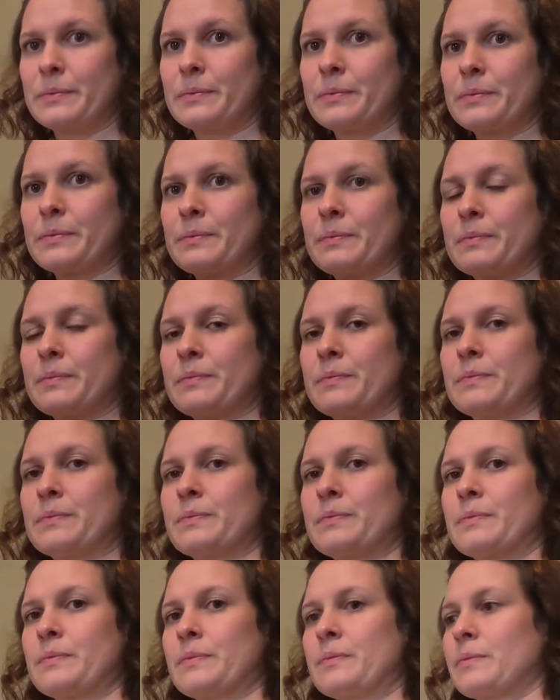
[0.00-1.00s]

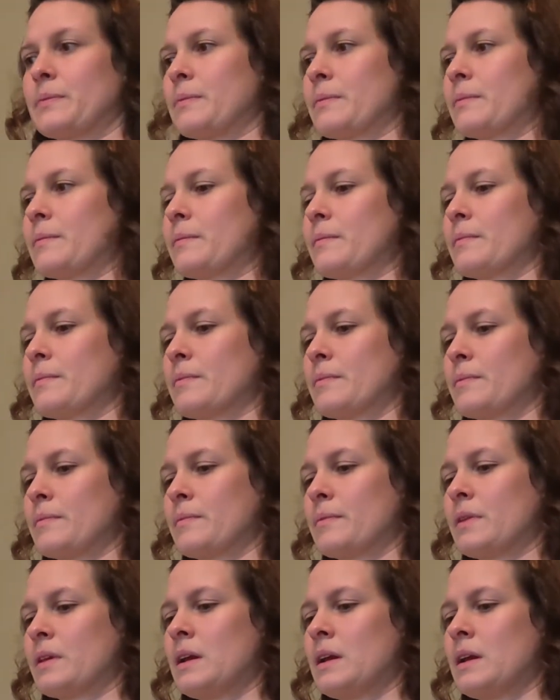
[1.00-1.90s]
No one is speaking in this clip.